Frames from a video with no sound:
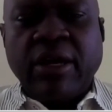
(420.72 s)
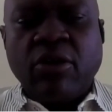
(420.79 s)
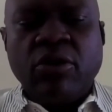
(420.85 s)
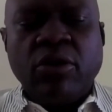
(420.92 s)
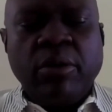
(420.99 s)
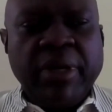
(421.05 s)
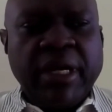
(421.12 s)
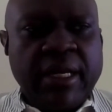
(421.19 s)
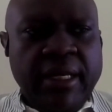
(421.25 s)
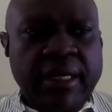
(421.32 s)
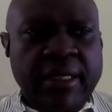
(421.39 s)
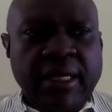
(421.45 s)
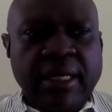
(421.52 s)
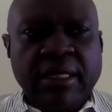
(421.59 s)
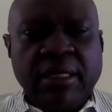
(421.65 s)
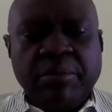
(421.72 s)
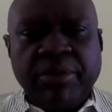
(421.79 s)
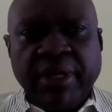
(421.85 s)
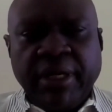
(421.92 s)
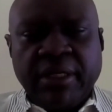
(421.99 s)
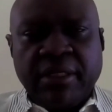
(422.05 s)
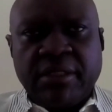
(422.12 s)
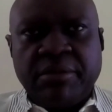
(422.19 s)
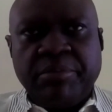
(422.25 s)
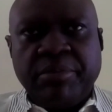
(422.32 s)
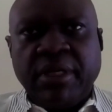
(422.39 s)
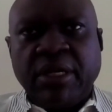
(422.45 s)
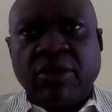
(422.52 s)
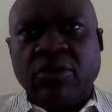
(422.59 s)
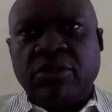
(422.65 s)
economically that it brings,
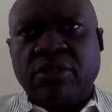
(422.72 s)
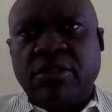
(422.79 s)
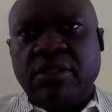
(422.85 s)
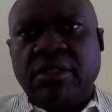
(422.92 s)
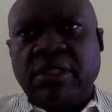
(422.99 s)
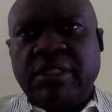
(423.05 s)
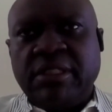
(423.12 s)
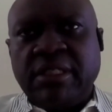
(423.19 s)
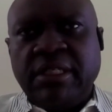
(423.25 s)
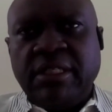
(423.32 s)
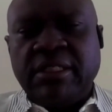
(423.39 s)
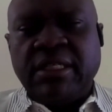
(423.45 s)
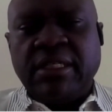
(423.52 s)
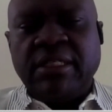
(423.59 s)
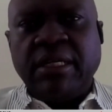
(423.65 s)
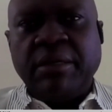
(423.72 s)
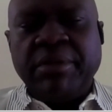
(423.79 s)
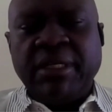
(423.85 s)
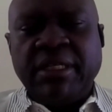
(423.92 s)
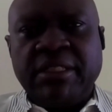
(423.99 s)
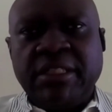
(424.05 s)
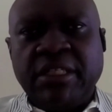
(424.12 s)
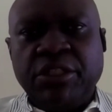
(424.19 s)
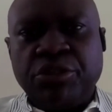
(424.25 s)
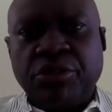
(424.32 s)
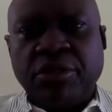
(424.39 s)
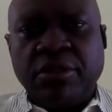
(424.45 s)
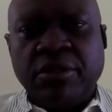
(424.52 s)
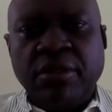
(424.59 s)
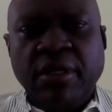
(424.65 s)
because disease and
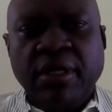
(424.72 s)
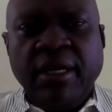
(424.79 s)
debilitation